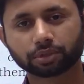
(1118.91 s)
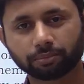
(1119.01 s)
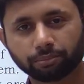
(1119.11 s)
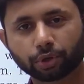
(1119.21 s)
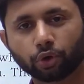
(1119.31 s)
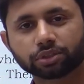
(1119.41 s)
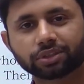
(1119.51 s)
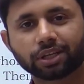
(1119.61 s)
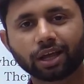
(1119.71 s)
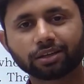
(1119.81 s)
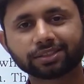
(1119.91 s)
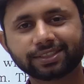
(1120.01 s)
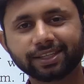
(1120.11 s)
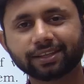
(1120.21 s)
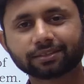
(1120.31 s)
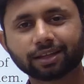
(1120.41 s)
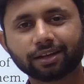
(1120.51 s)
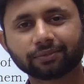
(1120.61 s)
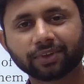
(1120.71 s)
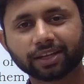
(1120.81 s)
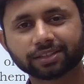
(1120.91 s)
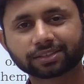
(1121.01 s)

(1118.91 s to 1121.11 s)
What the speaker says: because they are seeing that various